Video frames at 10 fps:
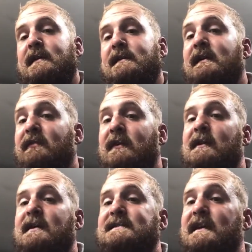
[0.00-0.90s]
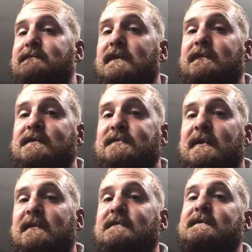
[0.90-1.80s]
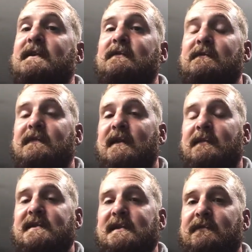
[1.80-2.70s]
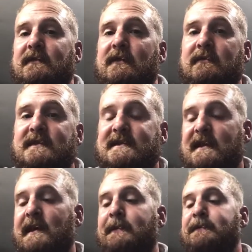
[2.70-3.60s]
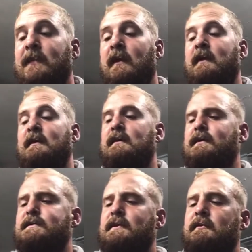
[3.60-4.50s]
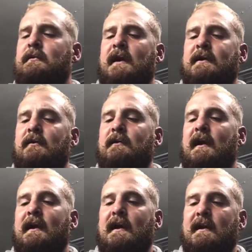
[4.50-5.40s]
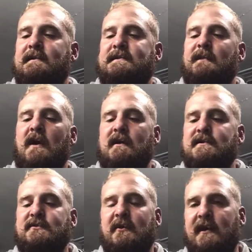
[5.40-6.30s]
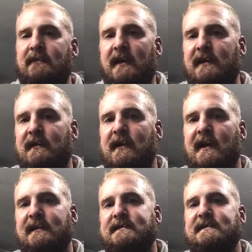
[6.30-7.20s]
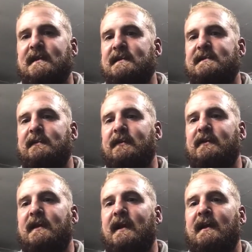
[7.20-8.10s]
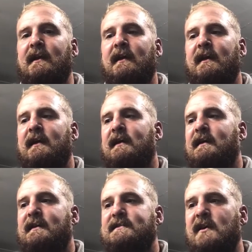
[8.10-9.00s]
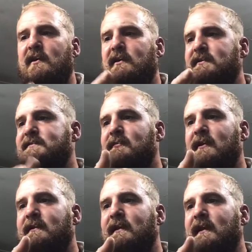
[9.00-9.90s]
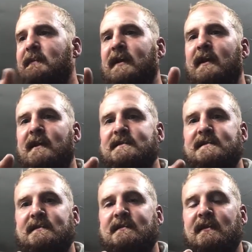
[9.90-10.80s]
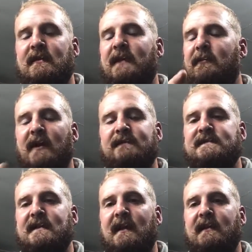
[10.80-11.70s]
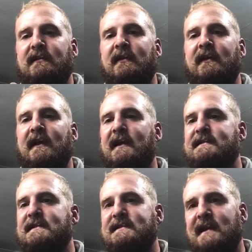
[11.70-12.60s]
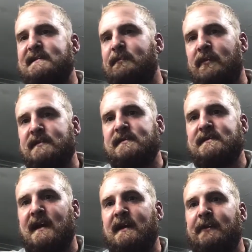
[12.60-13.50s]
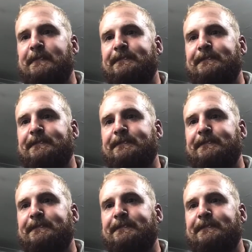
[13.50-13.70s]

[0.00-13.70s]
Different Glocks have different triggers. I don't know if anybody's ever noticed that. So I know when I got some Austrian-made Glocks, they typically had. So there's one. I think my wife's Glock 30S. It's got some ridges on it.